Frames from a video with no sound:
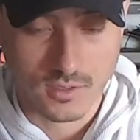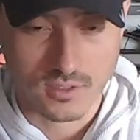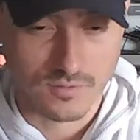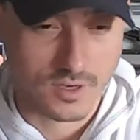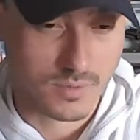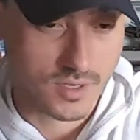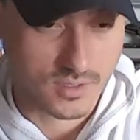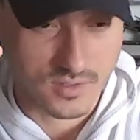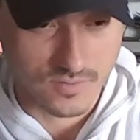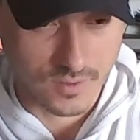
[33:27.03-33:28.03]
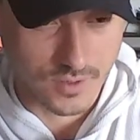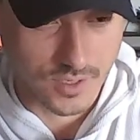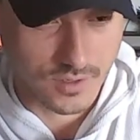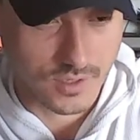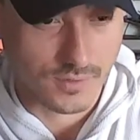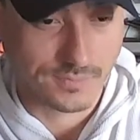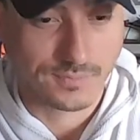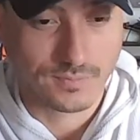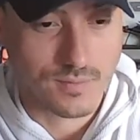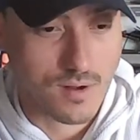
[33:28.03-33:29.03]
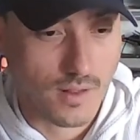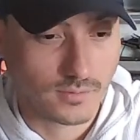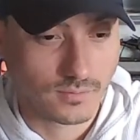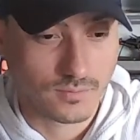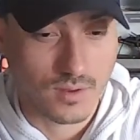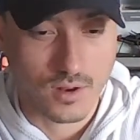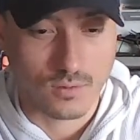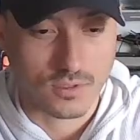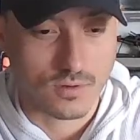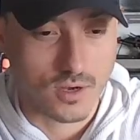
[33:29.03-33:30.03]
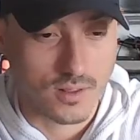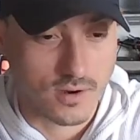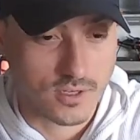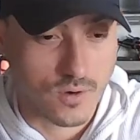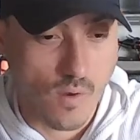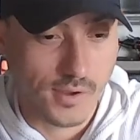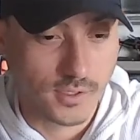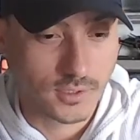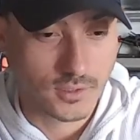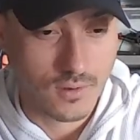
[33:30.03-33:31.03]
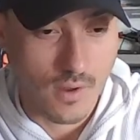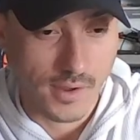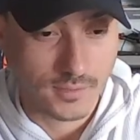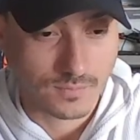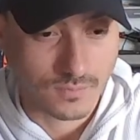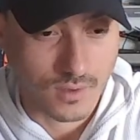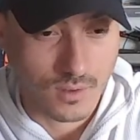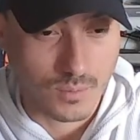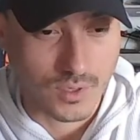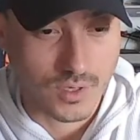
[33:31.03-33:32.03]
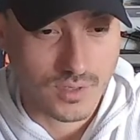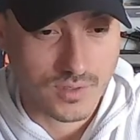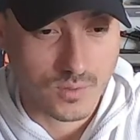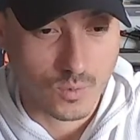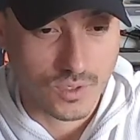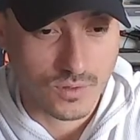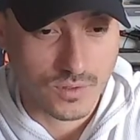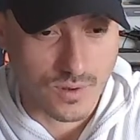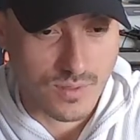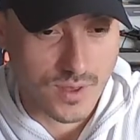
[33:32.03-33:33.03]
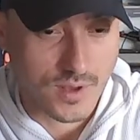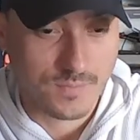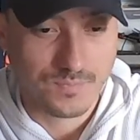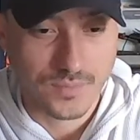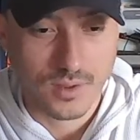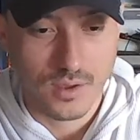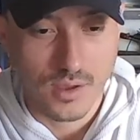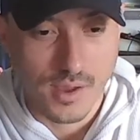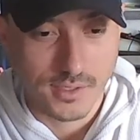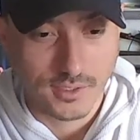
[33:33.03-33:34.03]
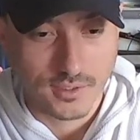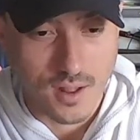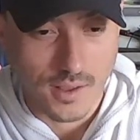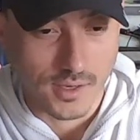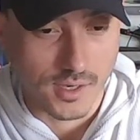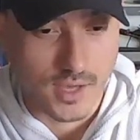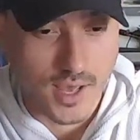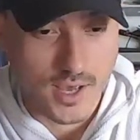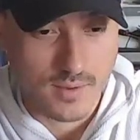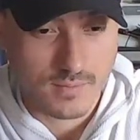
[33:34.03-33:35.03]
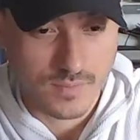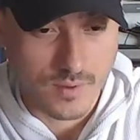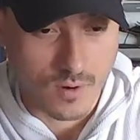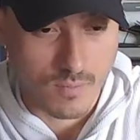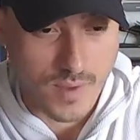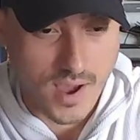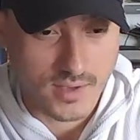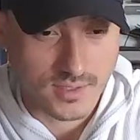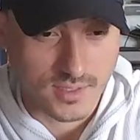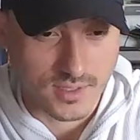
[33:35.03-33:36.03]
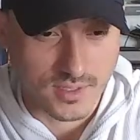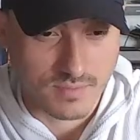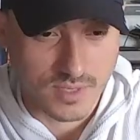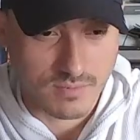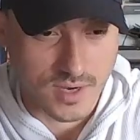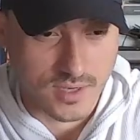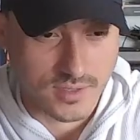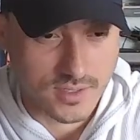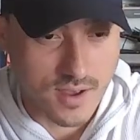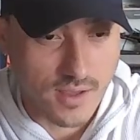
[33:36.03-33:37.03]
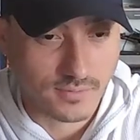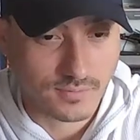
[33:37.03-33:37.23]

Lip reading: So if anybody else is viewing it, can know what's going on there too. Because the wheels are thin, M, or mass, is minimized,